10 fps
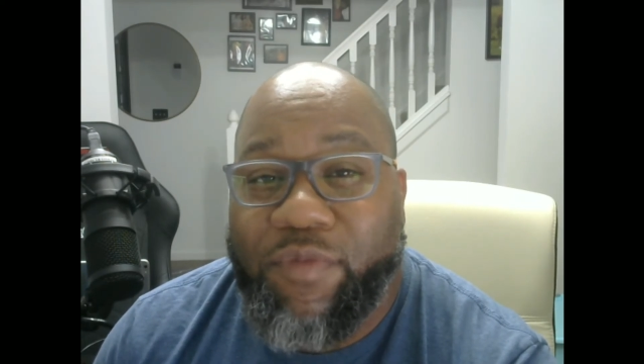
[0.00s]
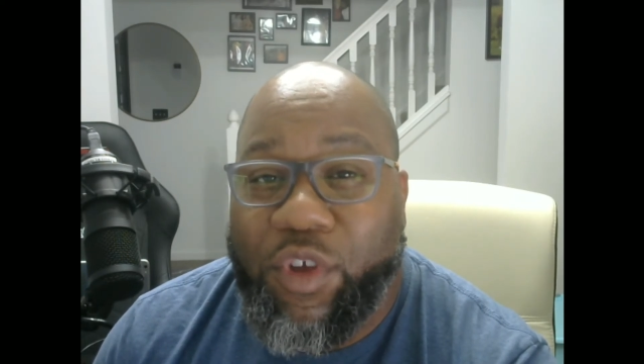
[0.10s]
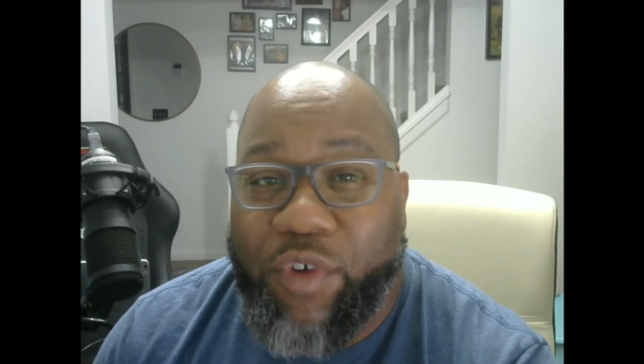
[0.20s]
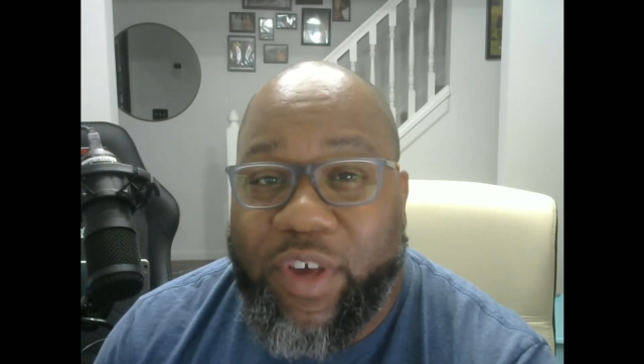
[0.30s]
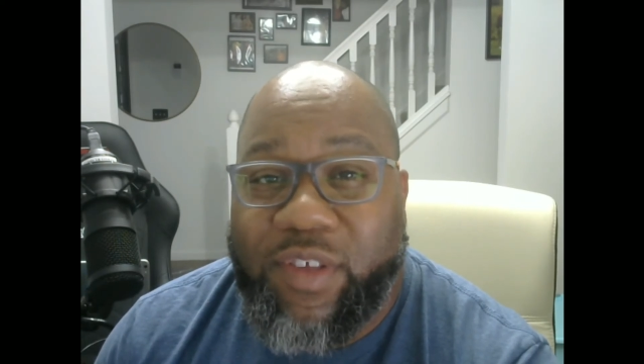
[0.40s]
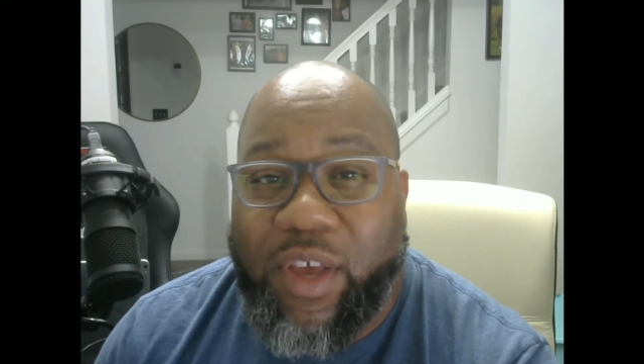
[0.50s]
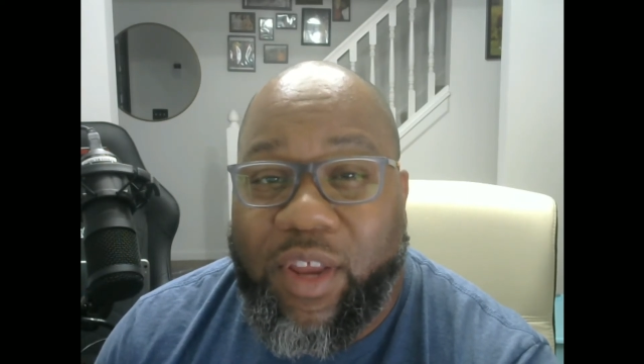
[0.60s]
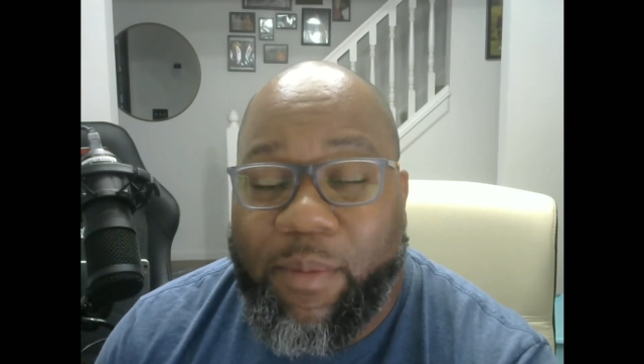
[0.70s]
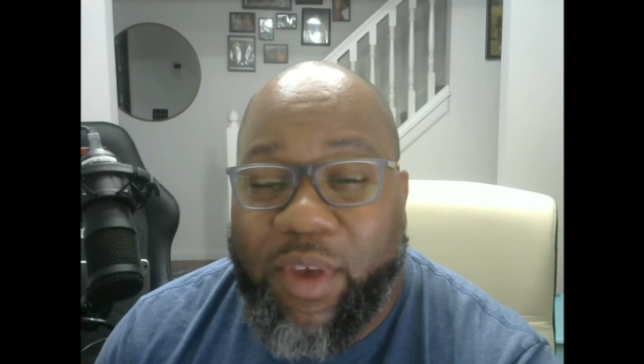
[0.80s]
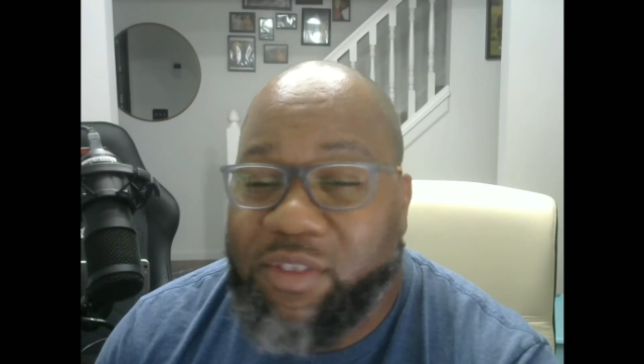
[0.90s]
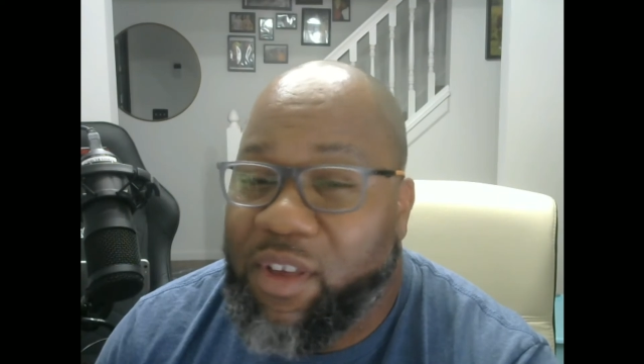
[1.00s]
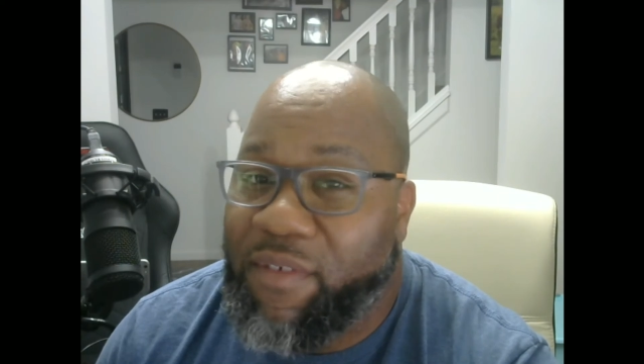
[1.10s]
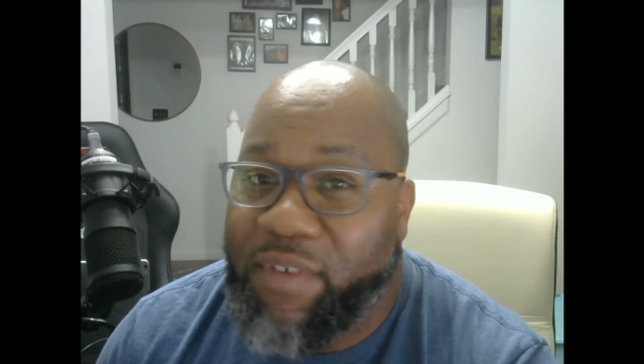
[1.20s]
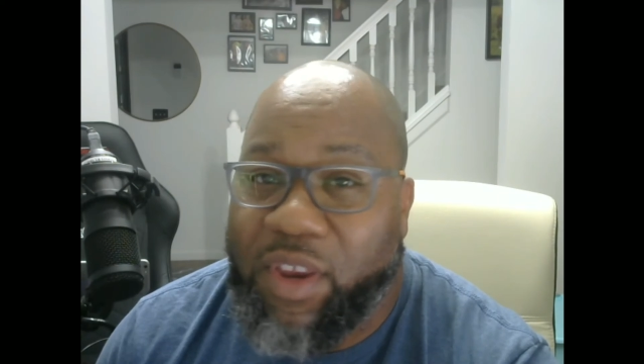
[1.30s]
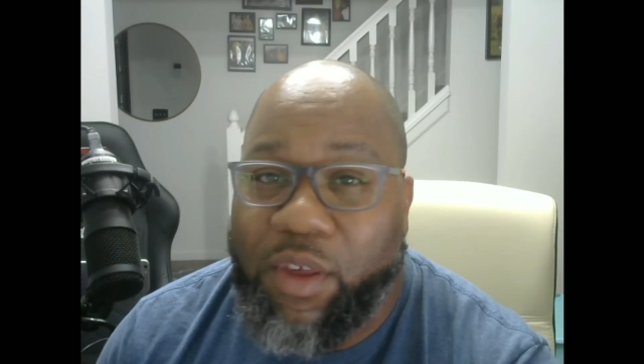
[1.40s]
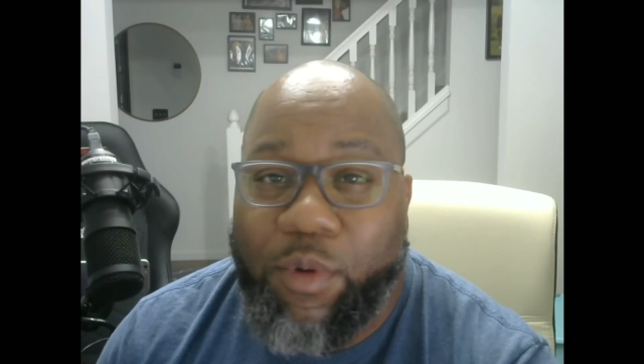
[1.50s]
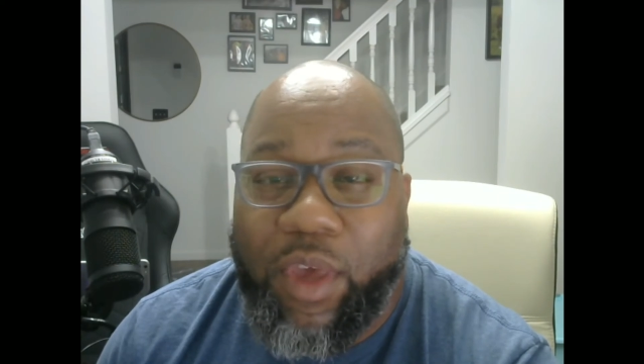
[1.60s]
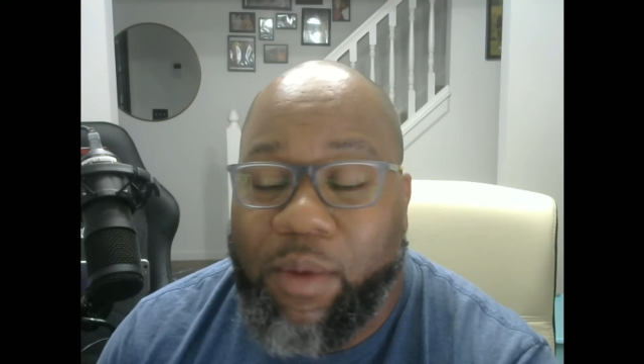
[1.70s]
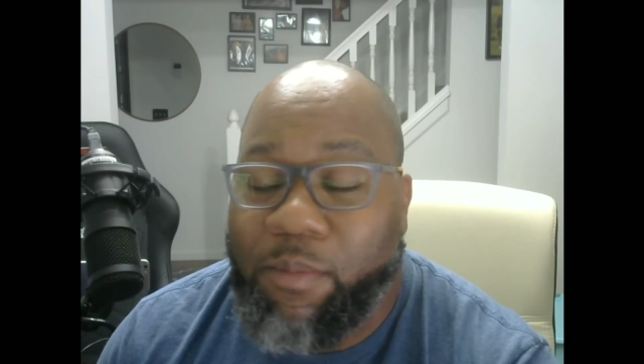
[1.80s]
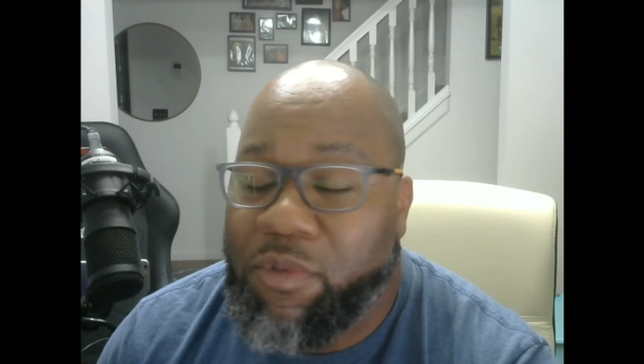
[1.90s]
Grayze Dynamics, video
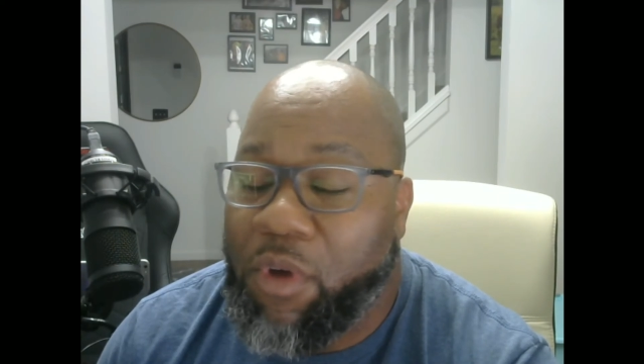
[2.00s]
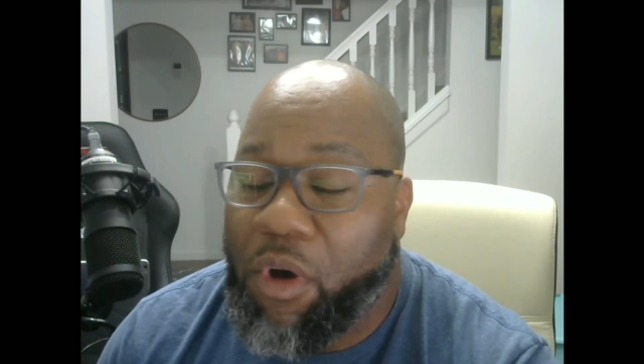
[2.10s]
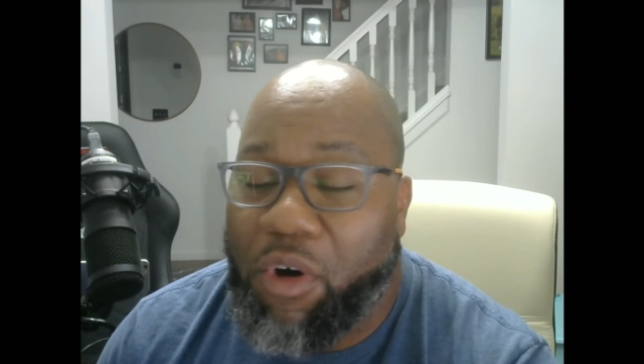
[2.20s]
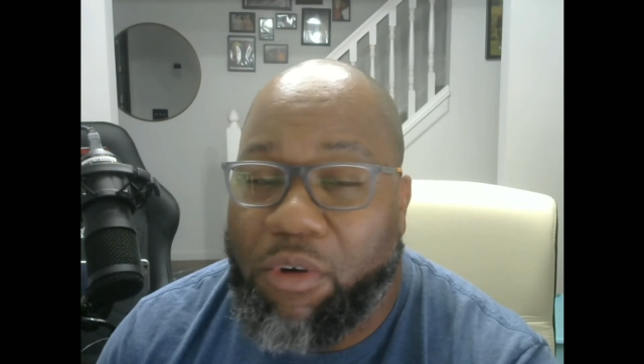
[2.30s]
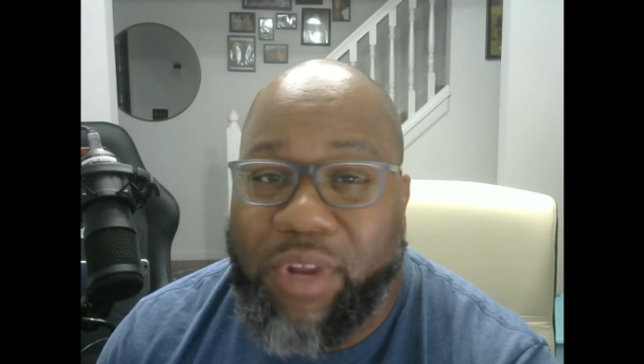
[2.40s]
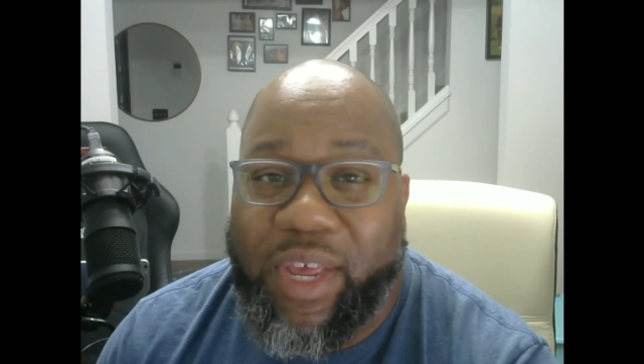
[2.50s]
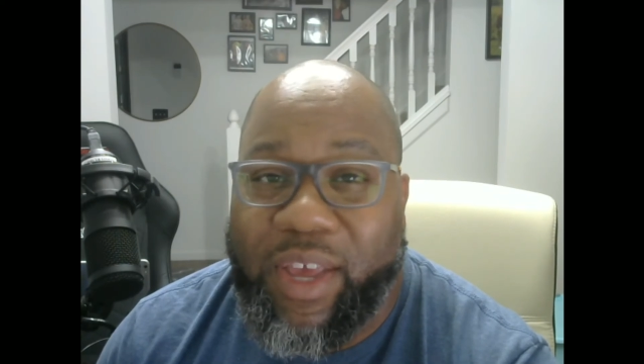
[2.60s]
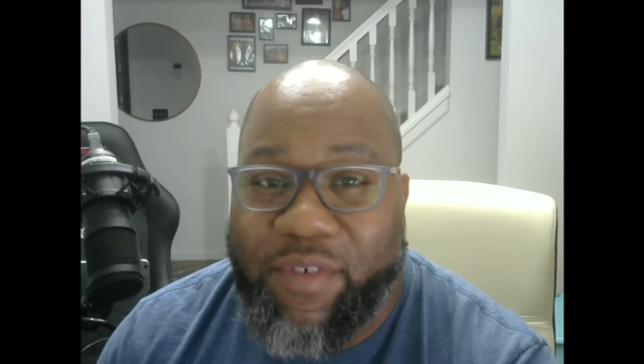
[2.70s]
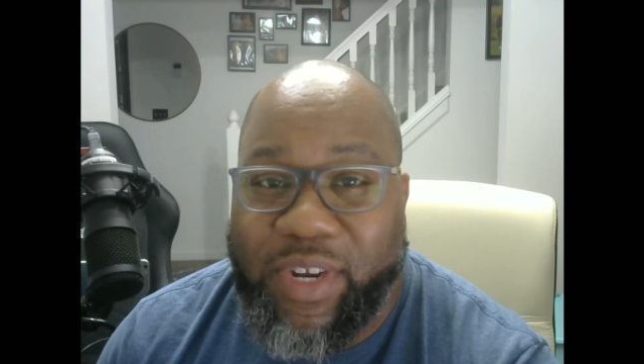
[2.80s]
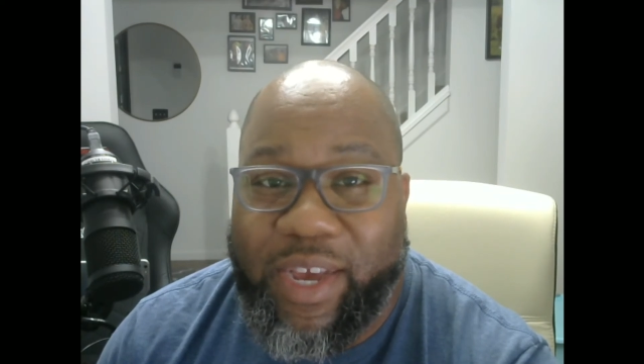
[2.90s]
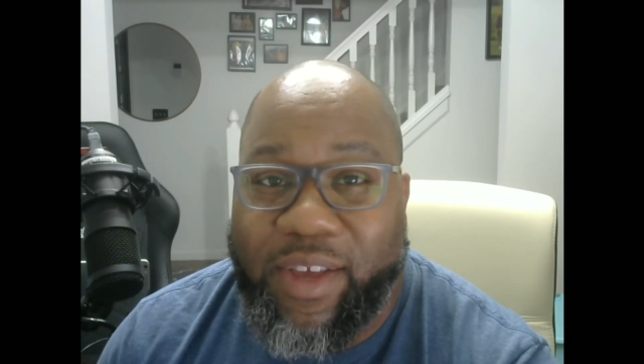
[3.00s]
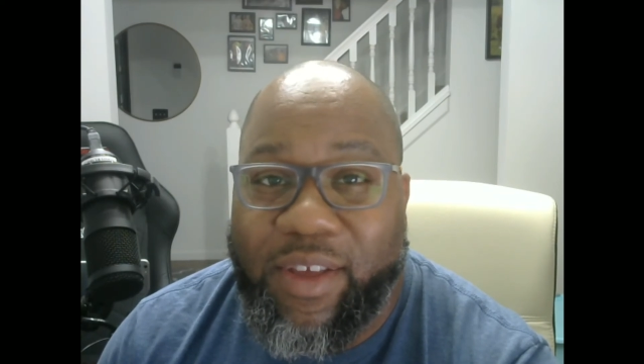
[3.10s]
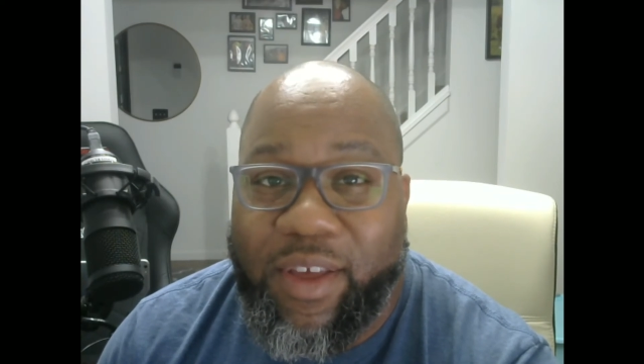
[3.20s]
games all day, every day.